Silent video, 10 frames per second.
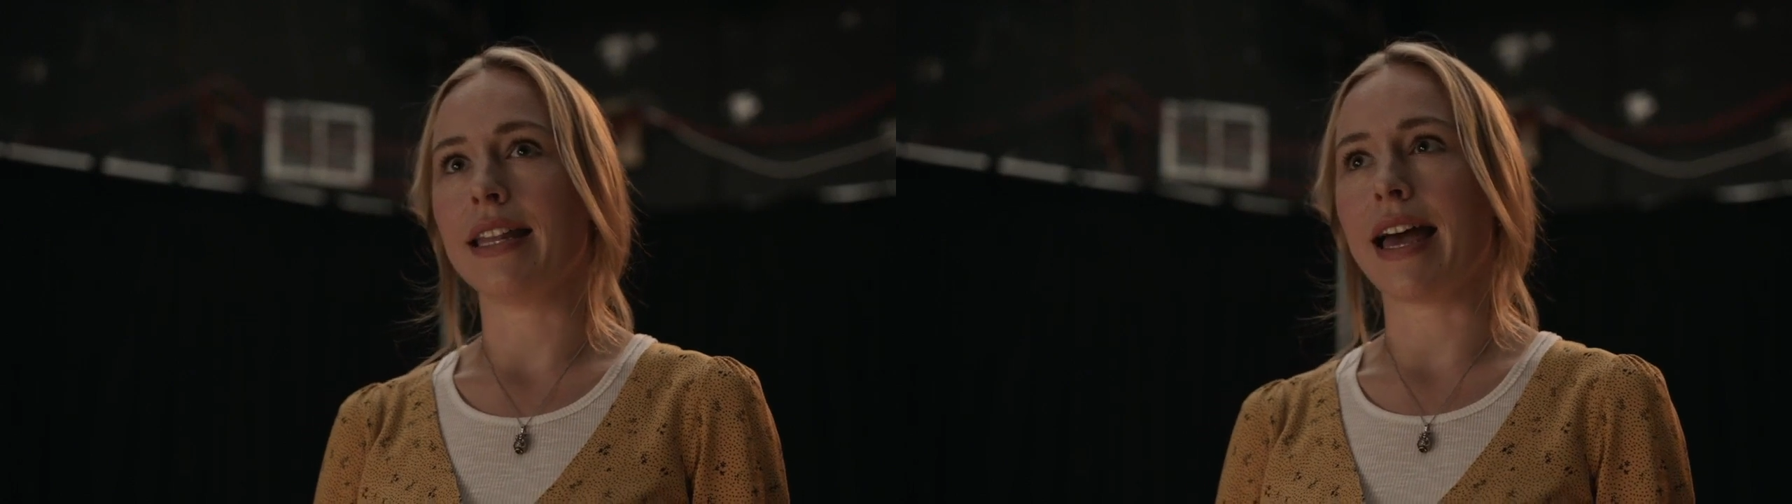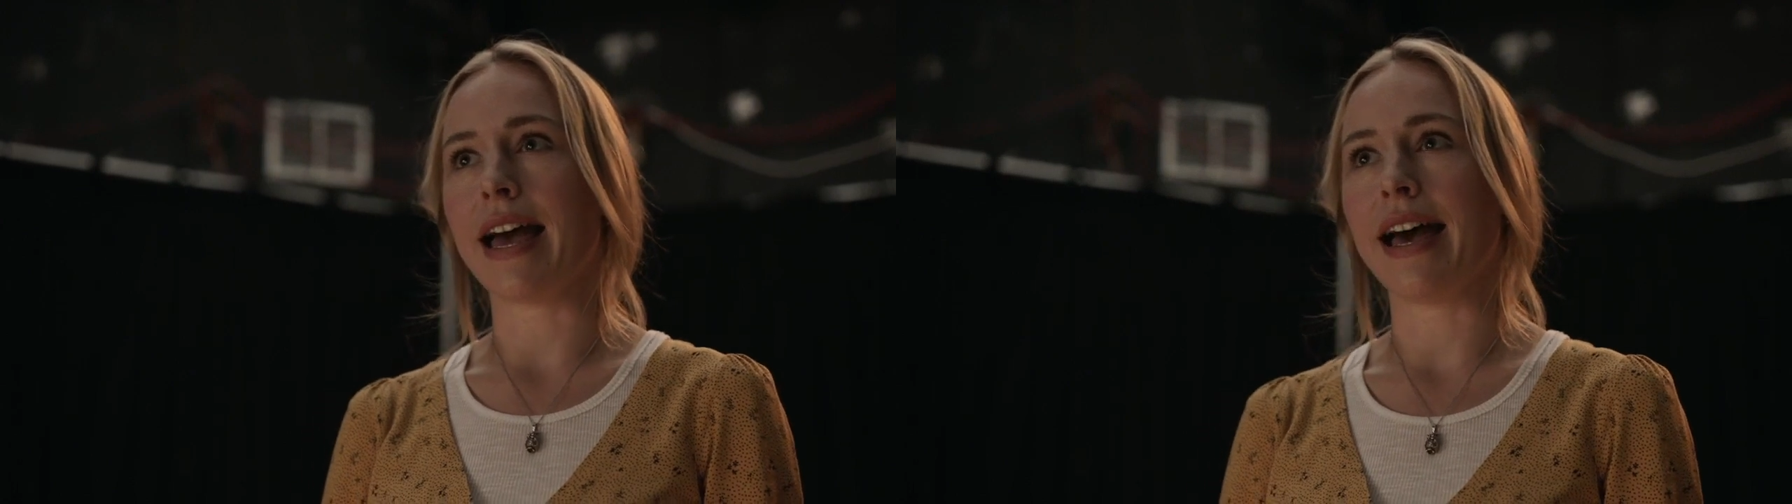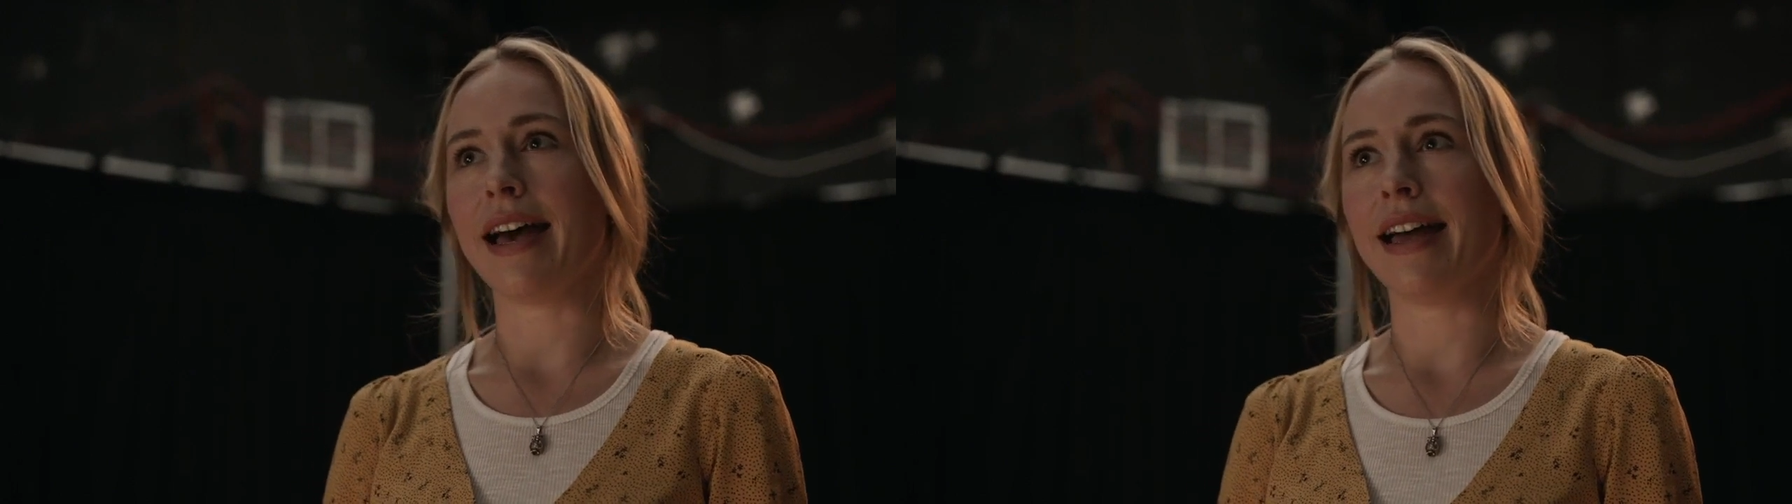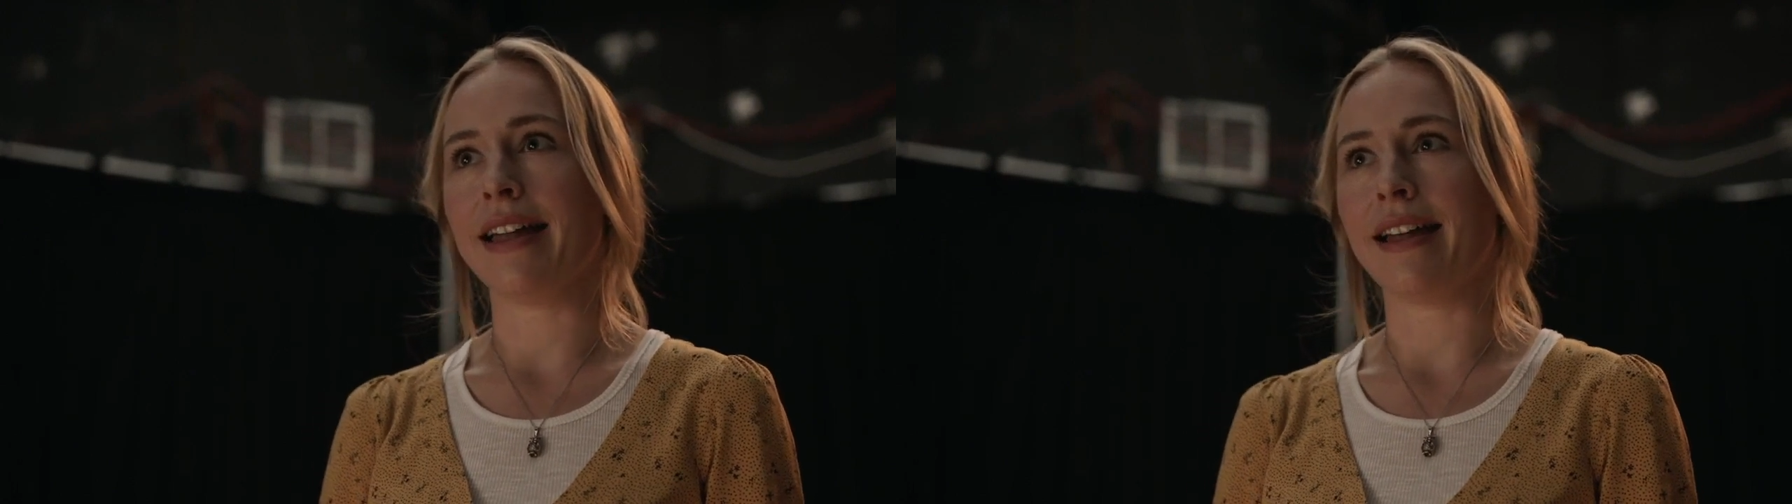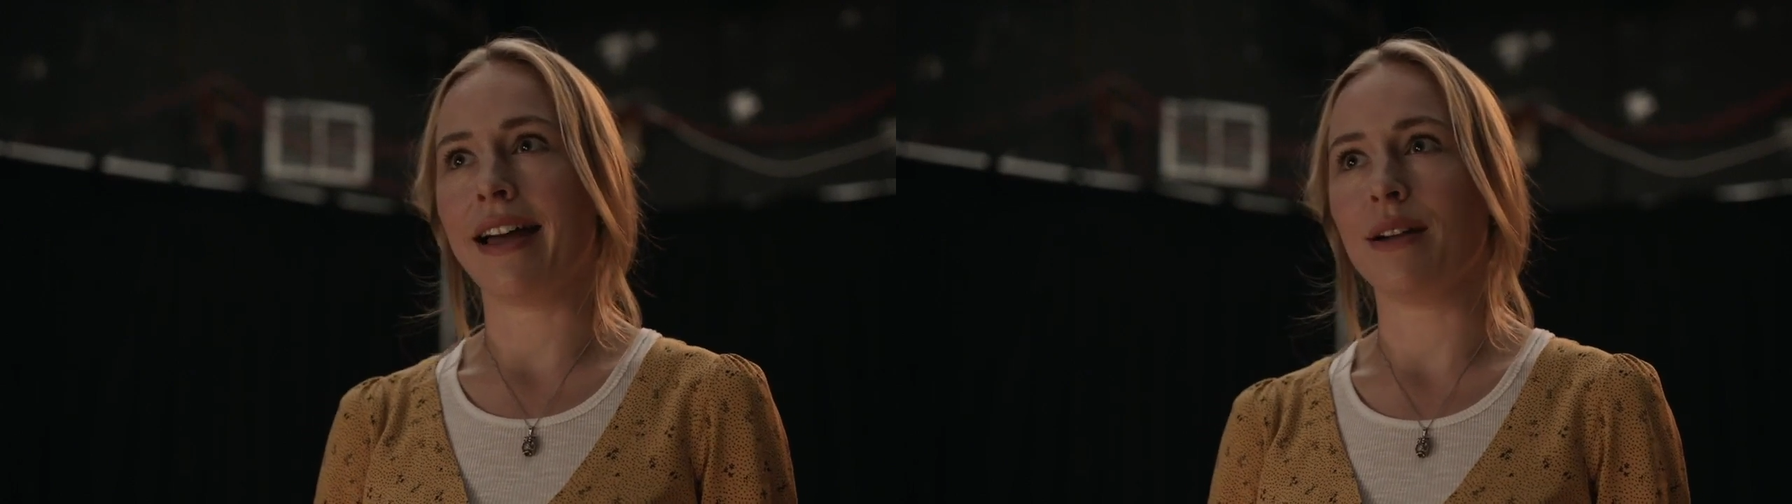
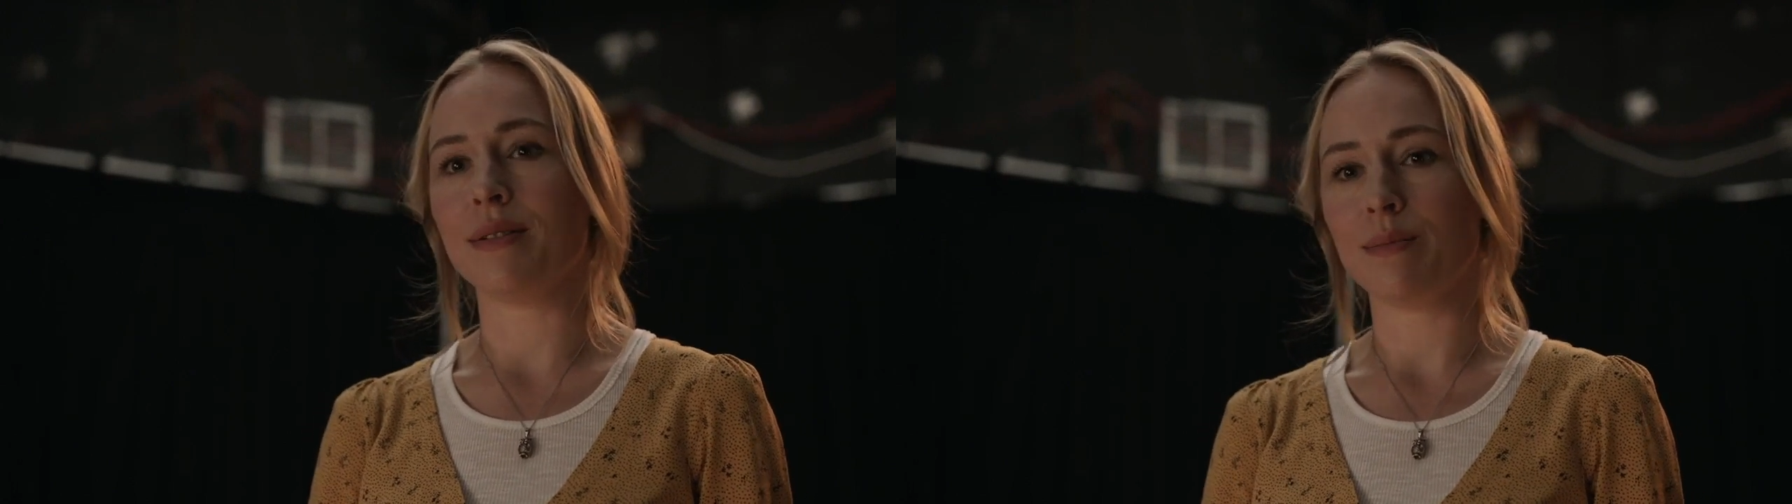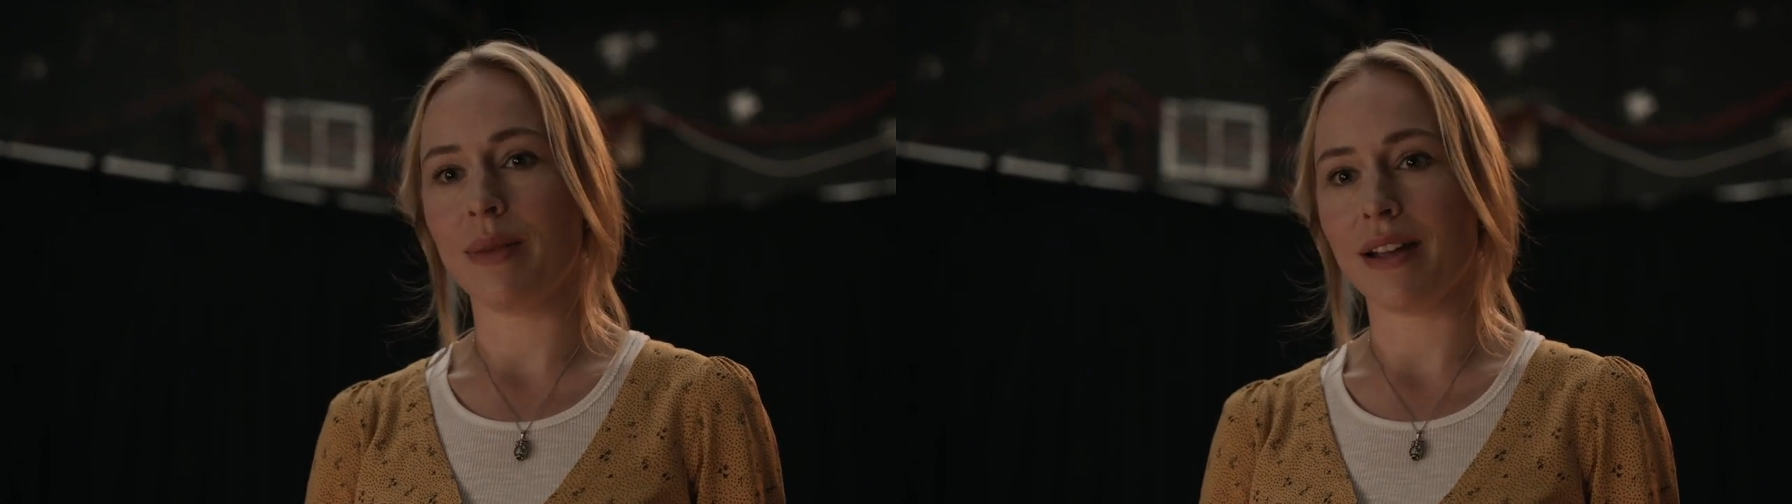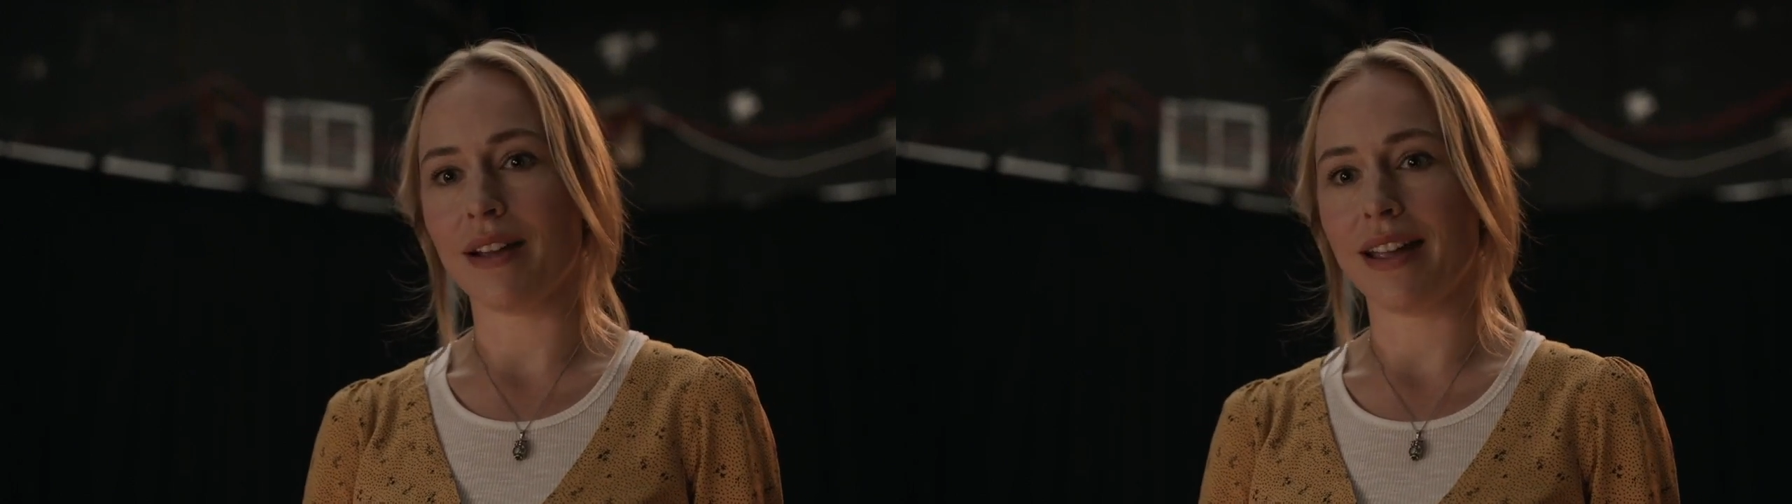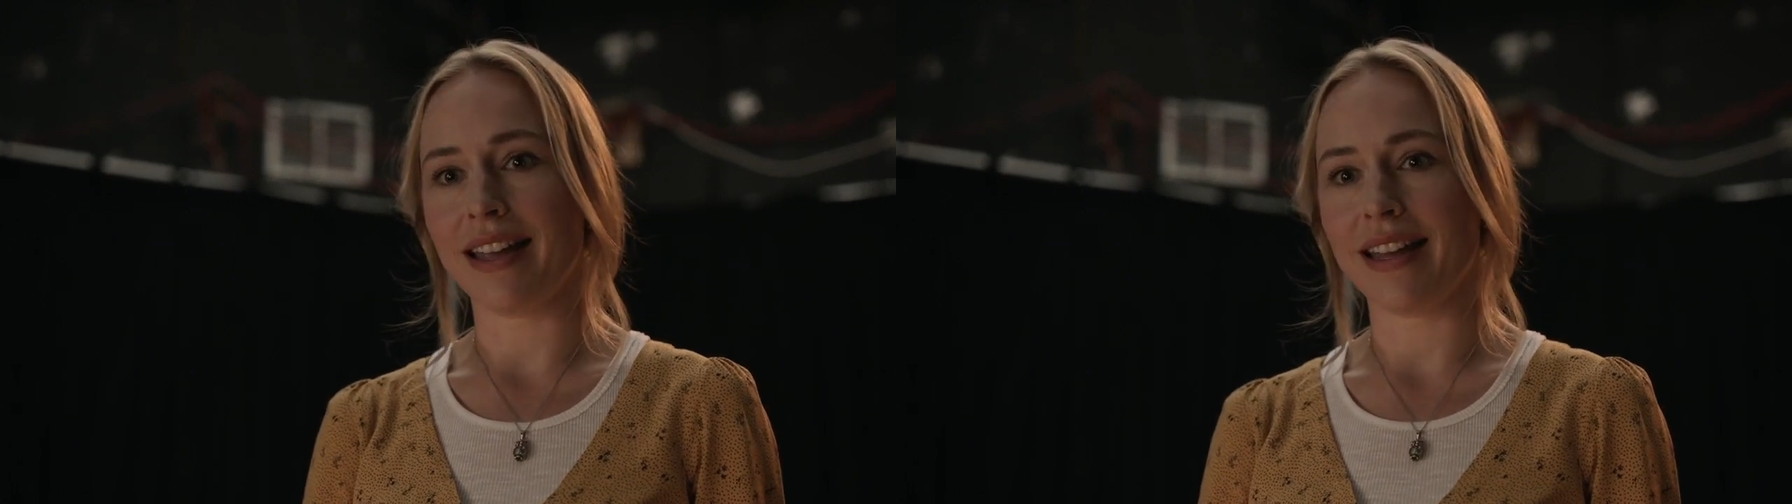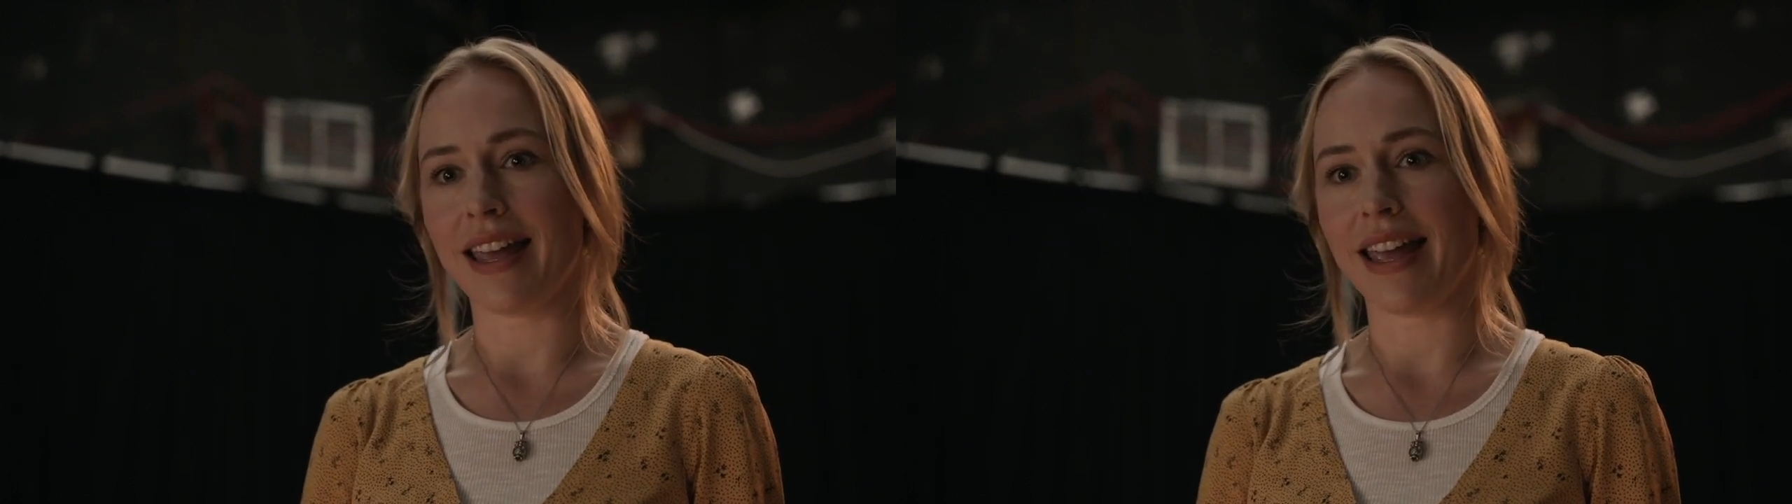that I was married